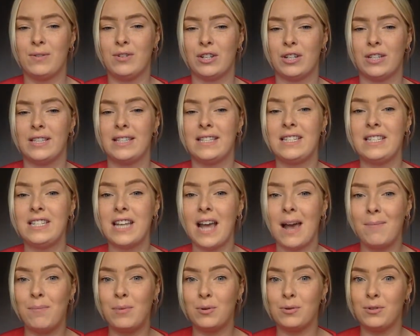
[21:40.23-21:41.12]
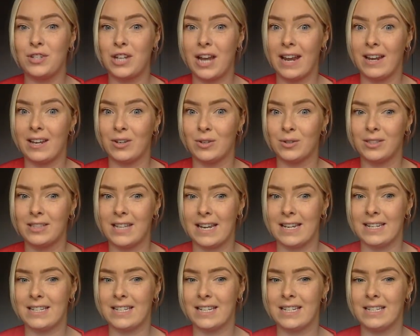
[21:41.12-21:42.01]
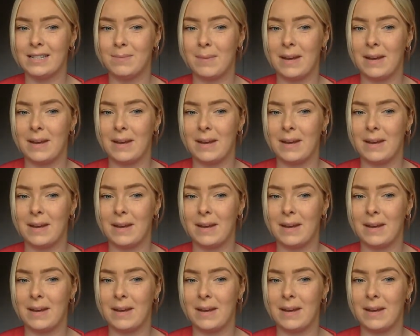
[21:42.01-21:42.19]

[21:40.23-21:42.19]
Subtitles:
Just double check your sentence.